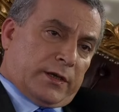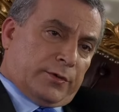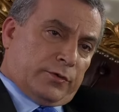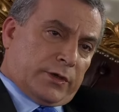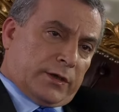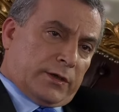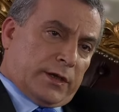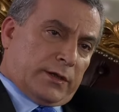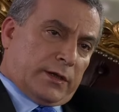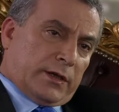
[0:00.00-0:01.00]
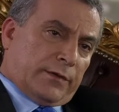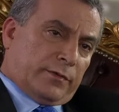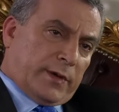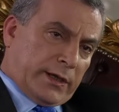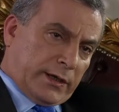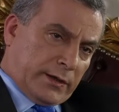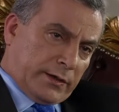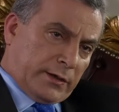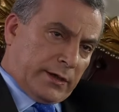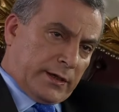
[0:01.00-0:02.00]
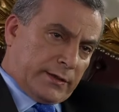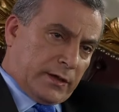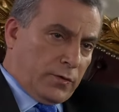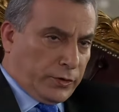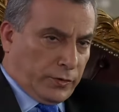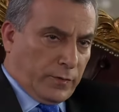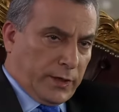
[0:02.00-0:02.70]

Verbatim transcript: the case comes to me through Meltem, it won't be very